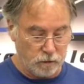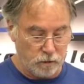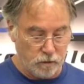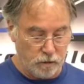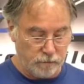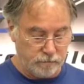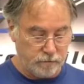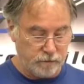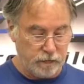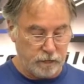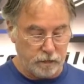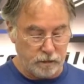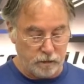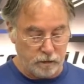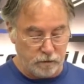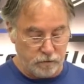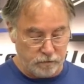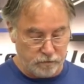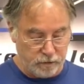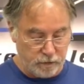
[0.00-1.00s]
you have to take
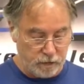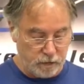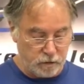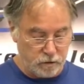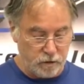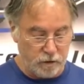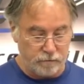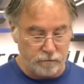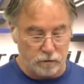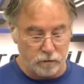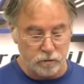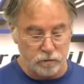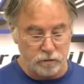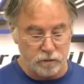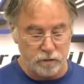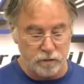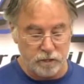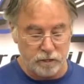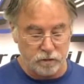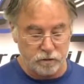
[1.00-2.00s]
another thing. You have to
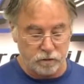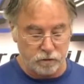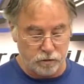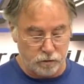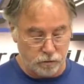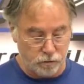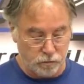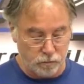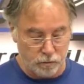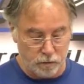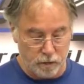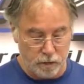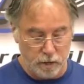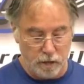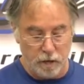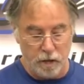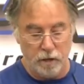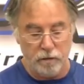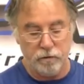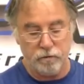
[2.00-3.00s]
loosen this screw,
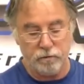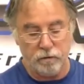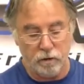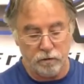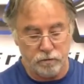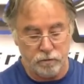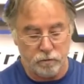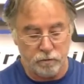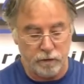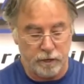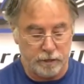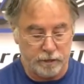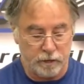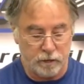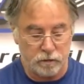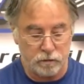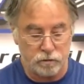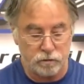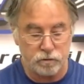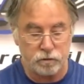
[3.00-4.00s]
and there's also an
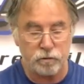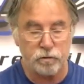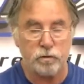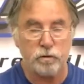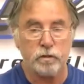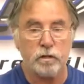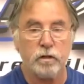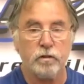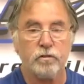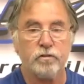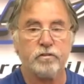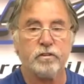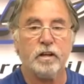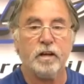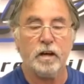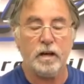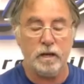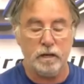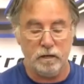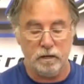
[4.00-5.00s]
identical screw on the other
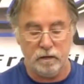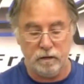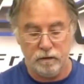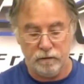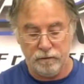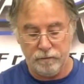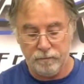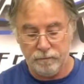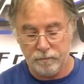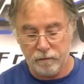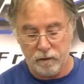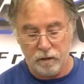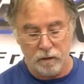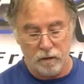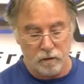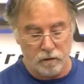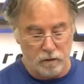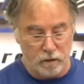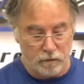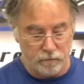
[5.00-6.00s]
side.
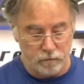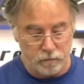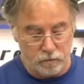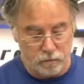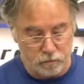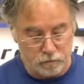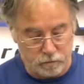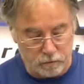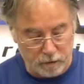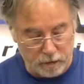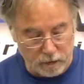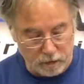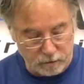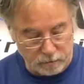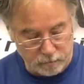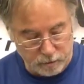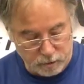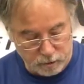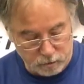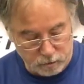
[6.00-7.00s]
You have to use your
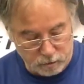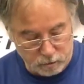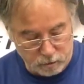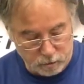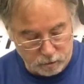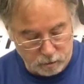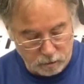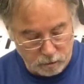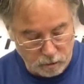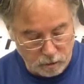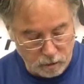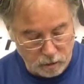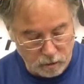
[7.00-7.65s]
Allen wrench,